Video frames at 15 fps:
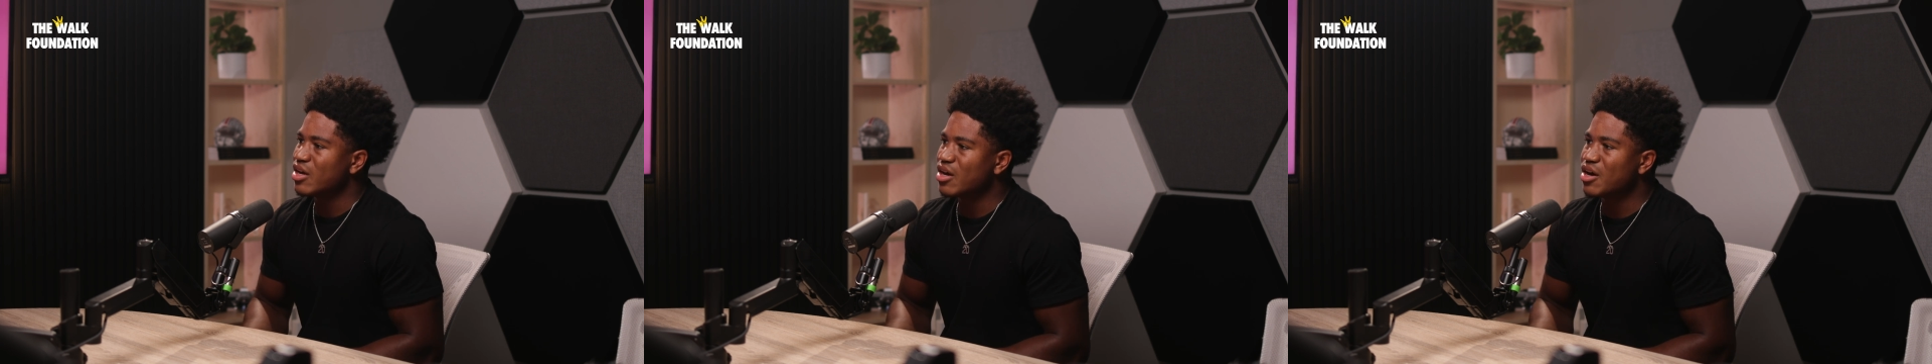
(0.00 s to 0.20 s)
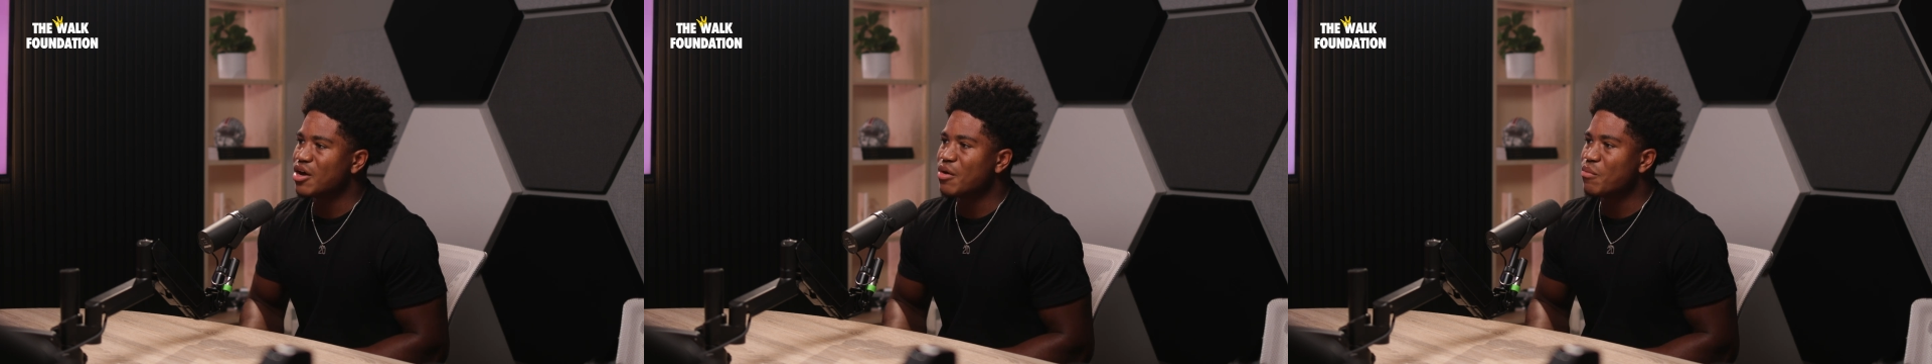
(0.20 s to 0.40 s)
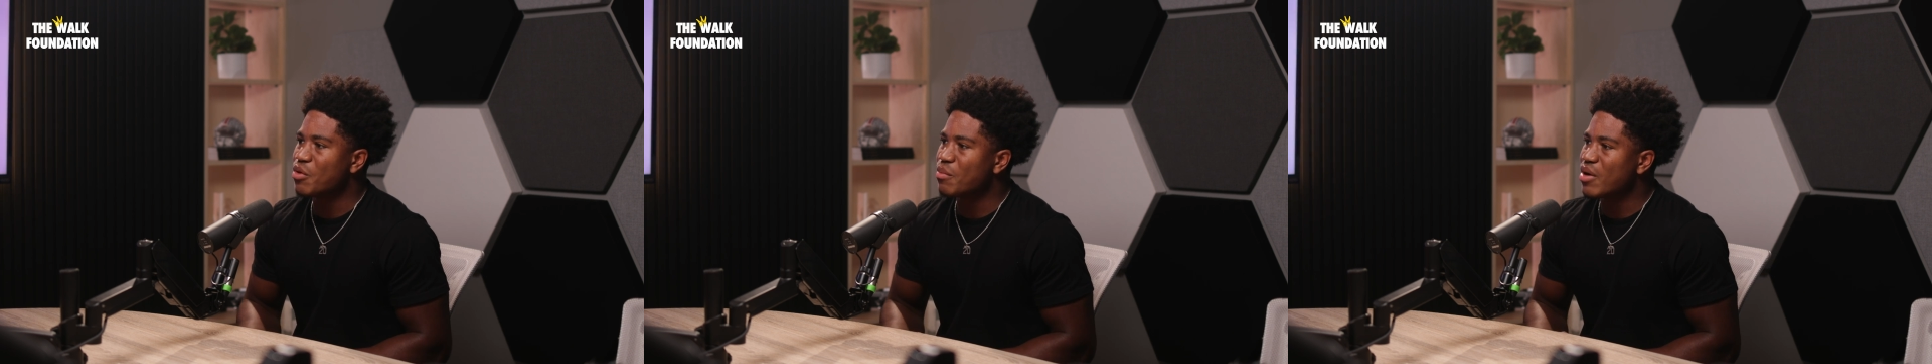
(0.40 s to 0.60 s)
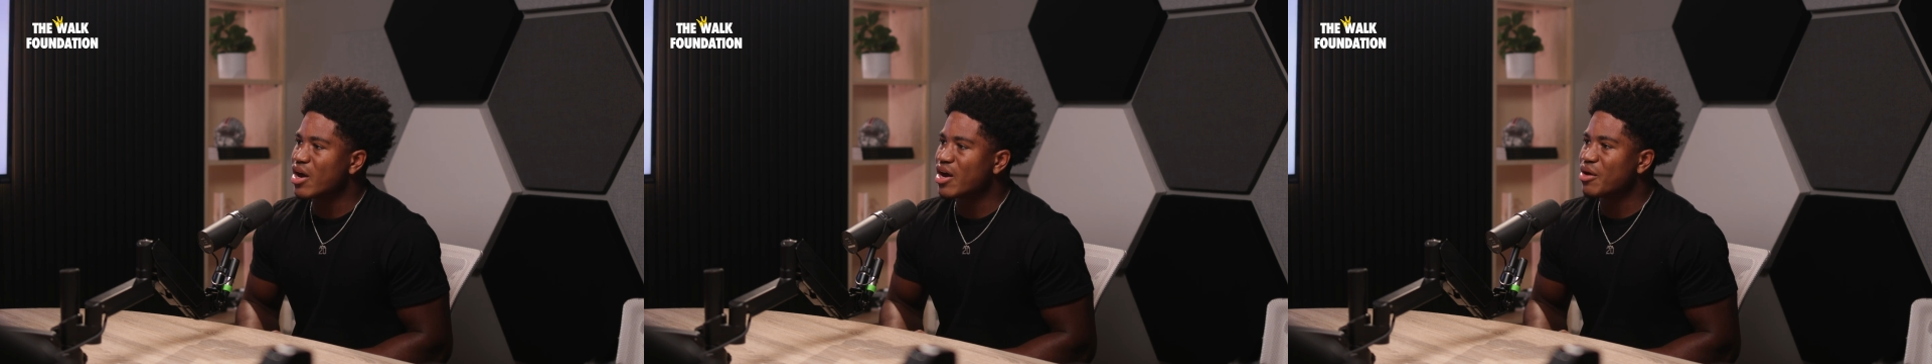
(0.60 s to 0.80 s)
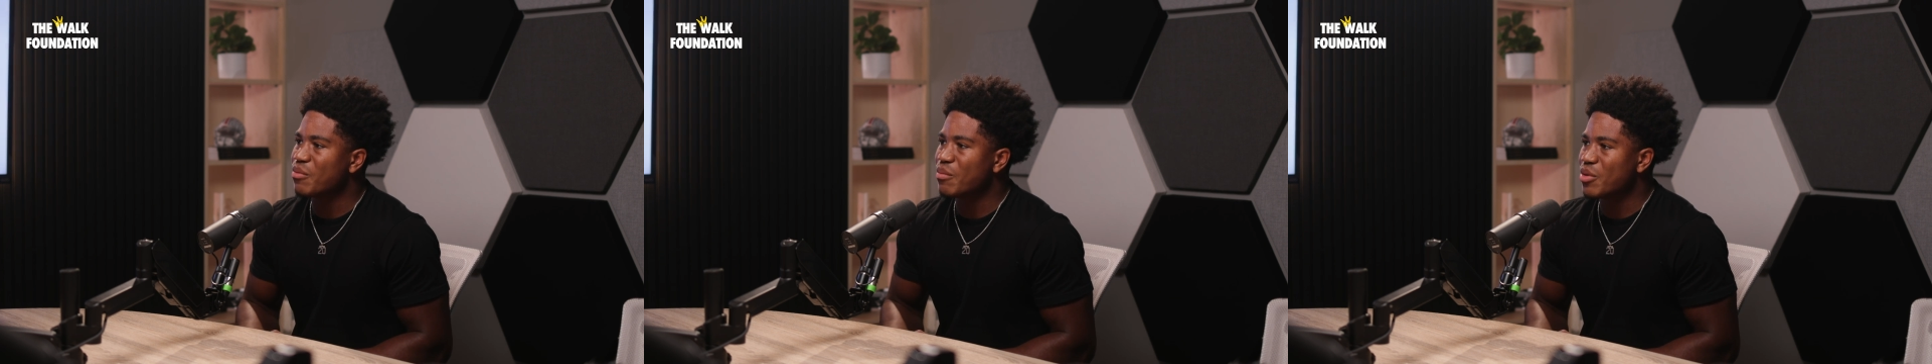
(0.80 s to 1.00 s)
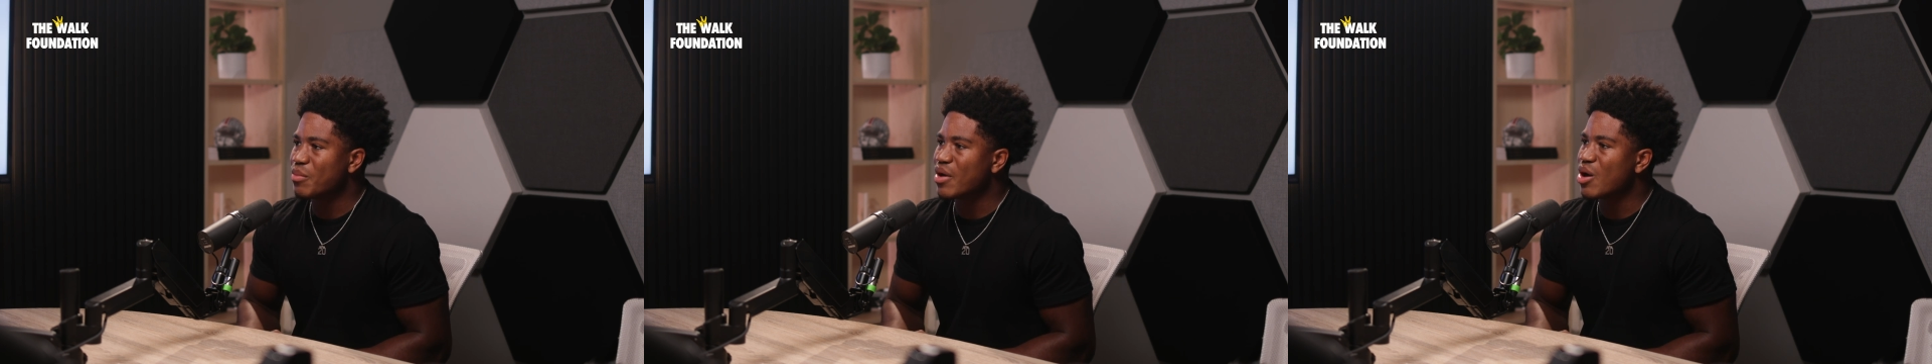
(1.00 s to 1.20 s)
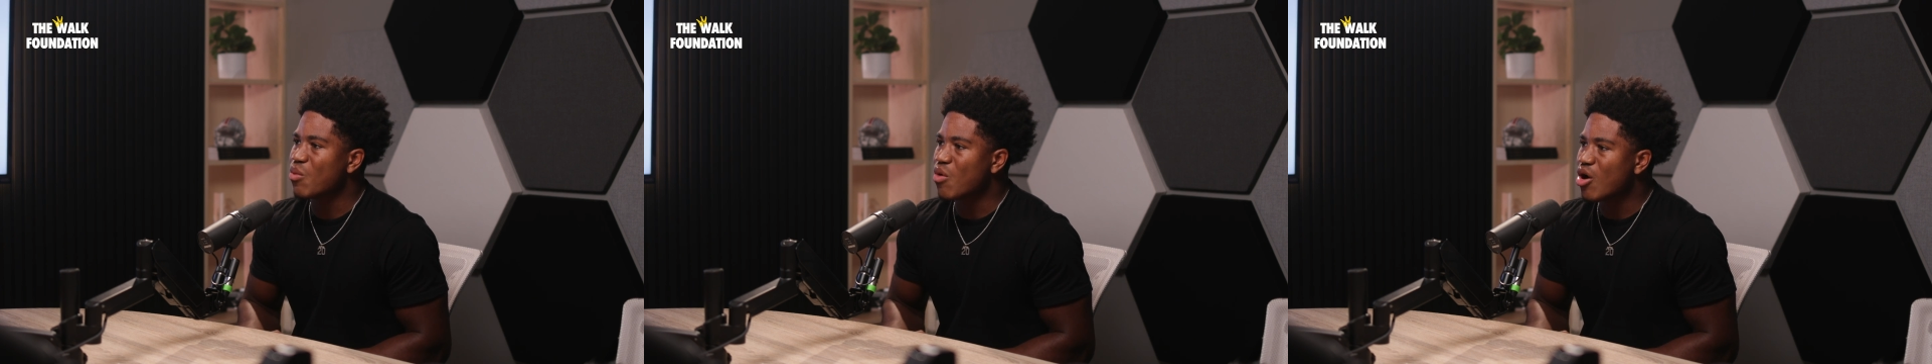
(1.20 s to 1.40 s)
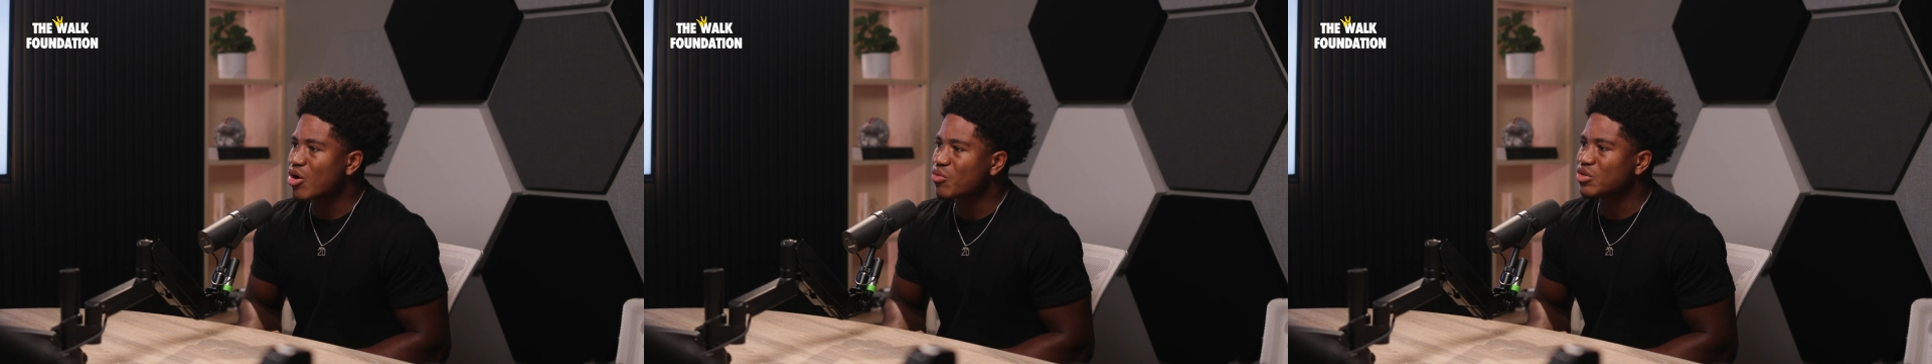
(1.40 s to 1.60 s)
with my
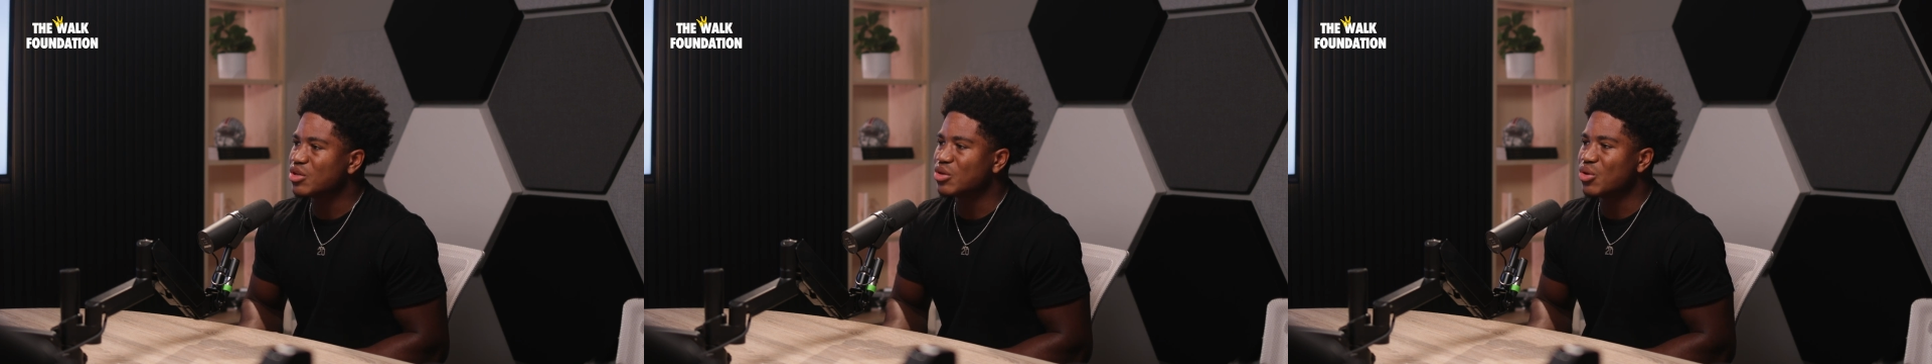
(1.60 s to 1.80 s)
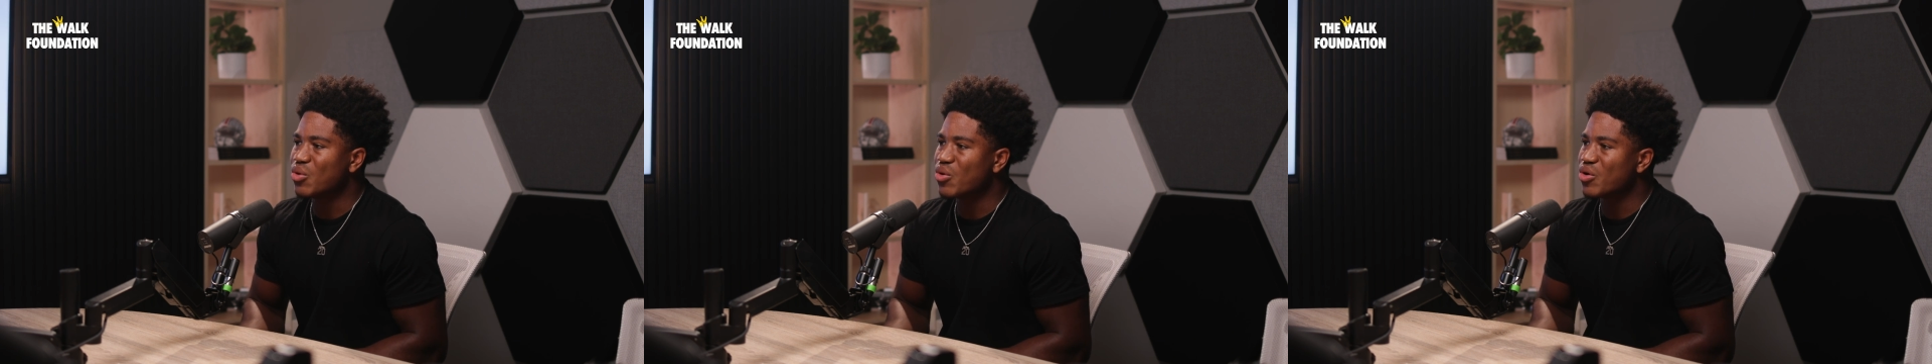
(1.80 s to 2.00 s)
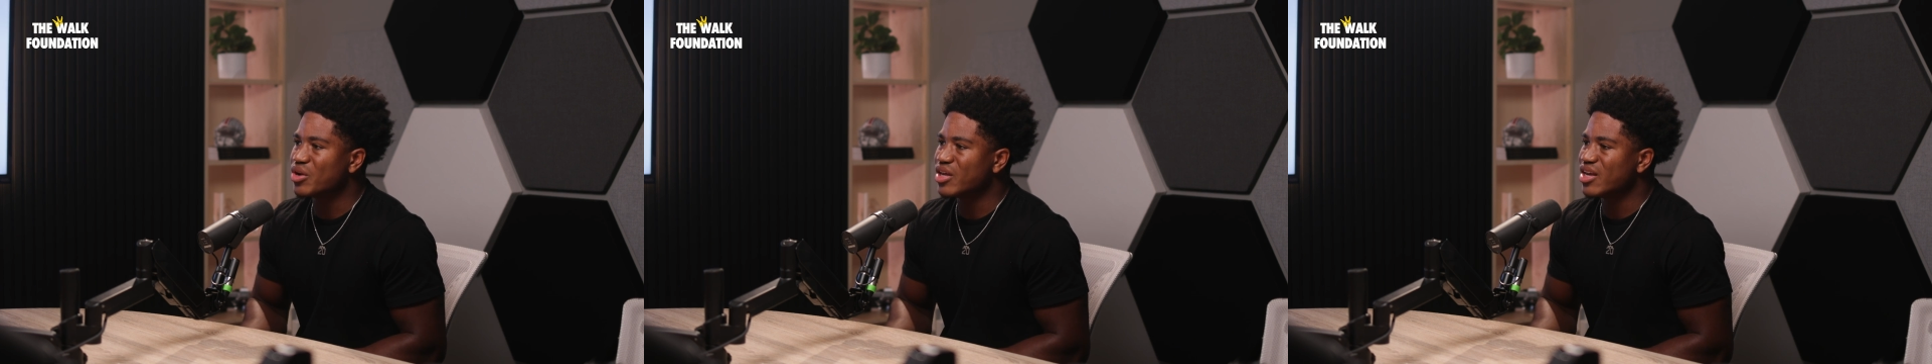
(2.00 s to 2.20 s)
walk with the Lord,